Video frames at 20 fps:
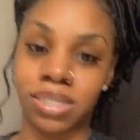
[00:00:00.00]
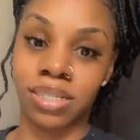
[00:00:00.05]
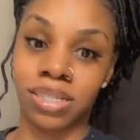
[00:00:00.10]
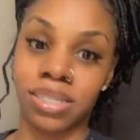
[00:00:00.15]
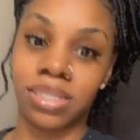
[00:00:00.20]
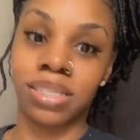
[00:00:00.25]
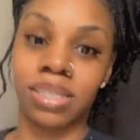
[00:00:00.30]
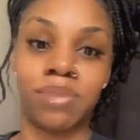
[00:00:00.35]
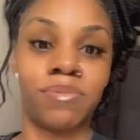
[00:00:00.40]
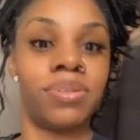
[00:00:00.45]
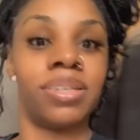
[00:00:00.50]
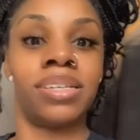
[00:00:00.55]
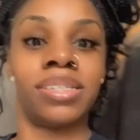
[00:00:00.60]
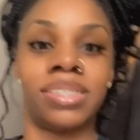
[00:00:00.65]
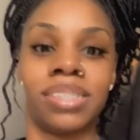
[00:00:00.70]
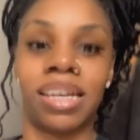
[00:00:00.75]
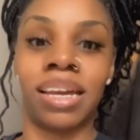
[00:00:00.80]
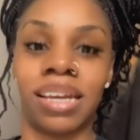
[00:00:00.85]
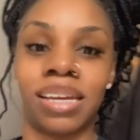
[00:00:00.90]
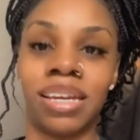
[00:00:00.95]
to see what he
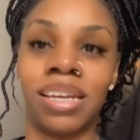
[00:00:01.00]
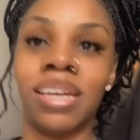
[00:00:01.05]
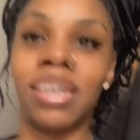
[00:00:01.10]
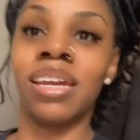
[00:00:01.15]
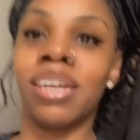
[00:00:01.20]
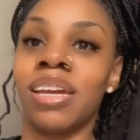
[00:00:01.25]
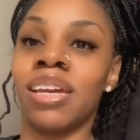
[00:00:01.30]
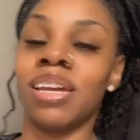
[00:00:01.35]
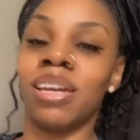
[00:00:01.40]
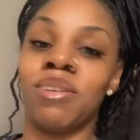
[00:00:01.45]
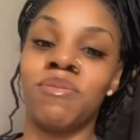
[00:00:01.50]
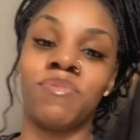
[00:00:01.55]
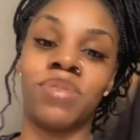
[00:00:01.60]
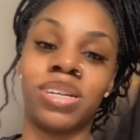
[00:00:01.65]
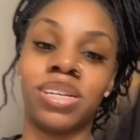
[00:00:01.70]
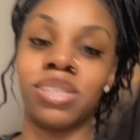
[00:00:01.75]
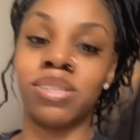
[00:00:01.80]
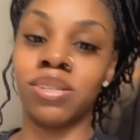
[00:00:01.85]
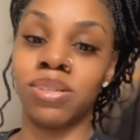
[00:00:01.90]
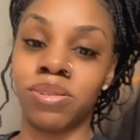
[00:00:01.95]
say and what
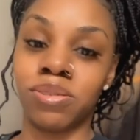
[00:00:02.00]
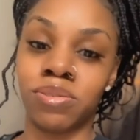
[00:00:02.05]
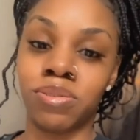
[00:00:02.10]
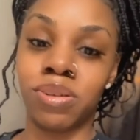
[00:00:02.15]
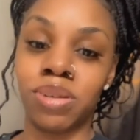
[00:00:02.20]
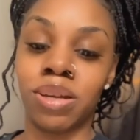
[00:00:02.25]
he do.